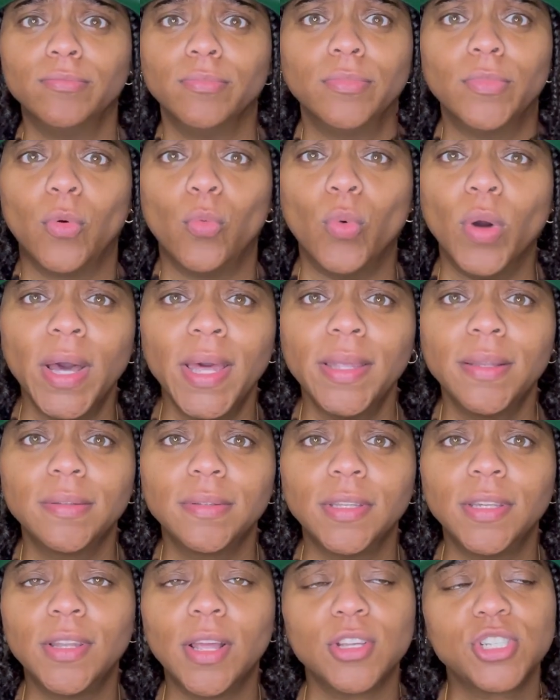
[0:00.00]
what?
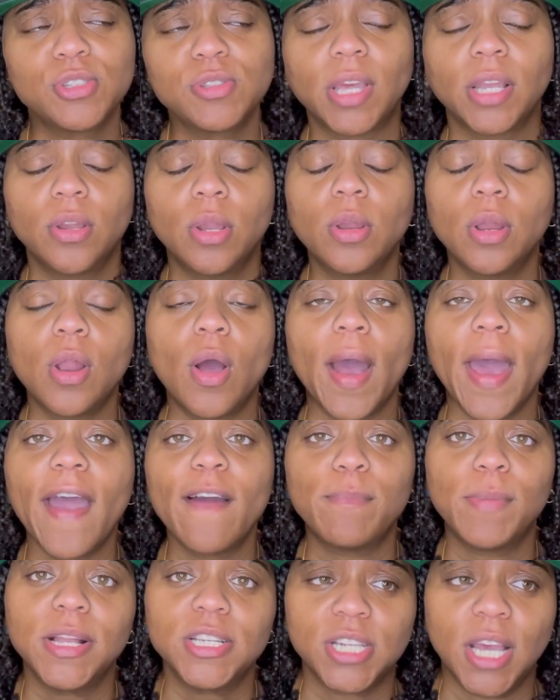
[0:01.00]
You know, she was like, no, I
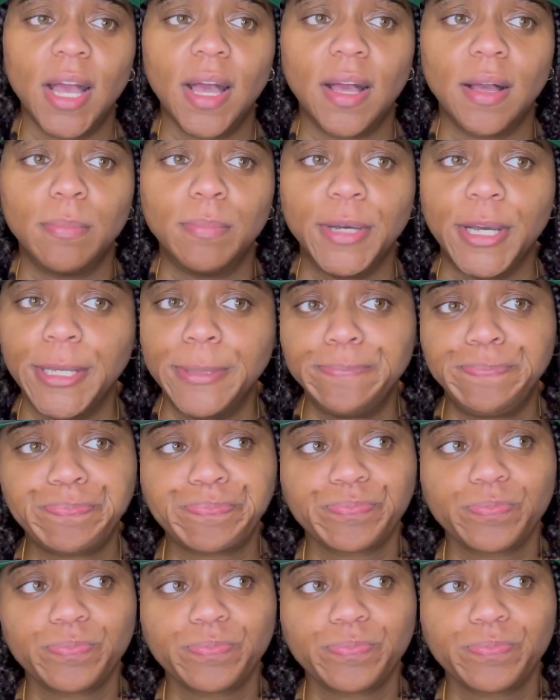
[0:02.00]
have my job. But,